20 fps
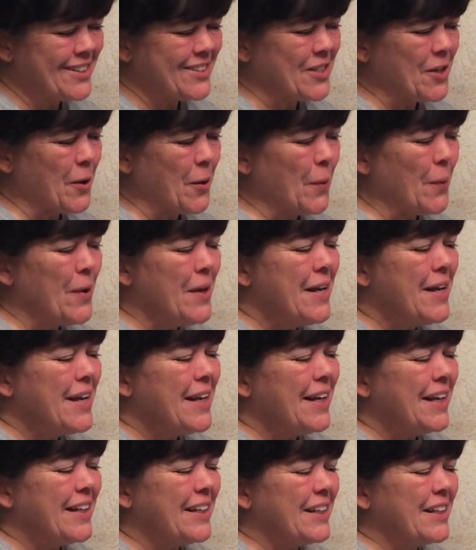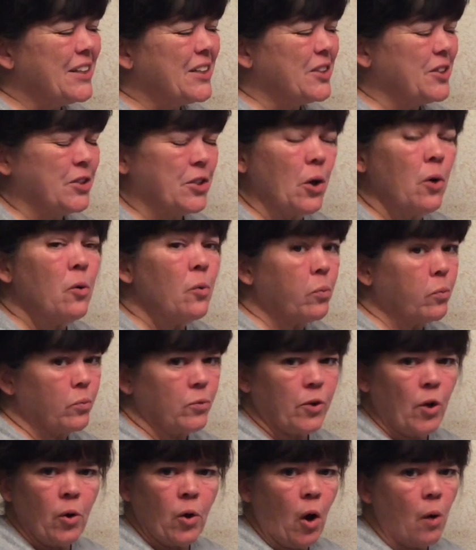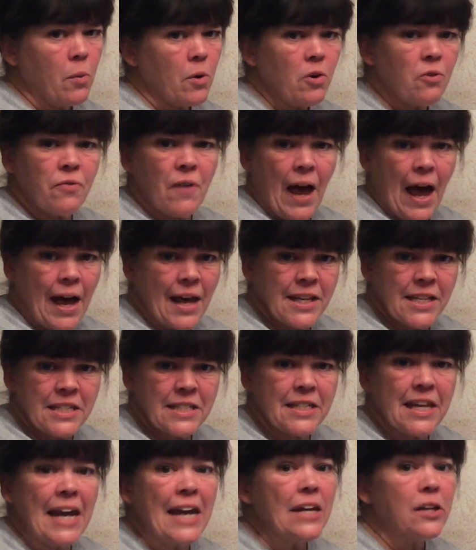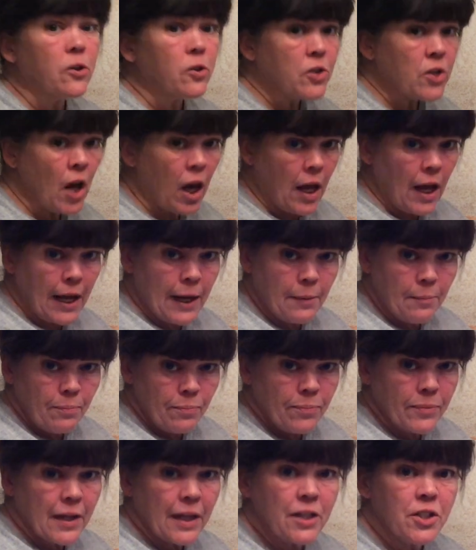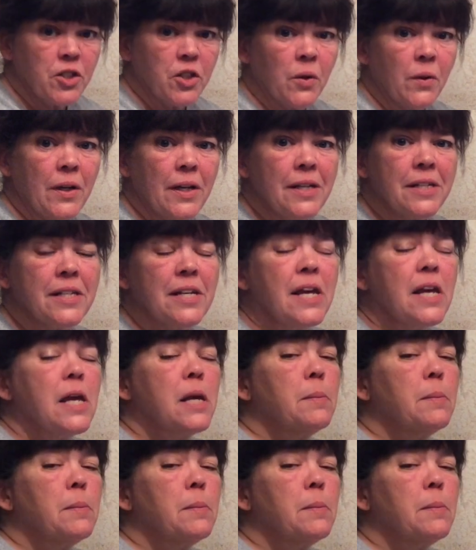So don't go real fast. Take your time and do it.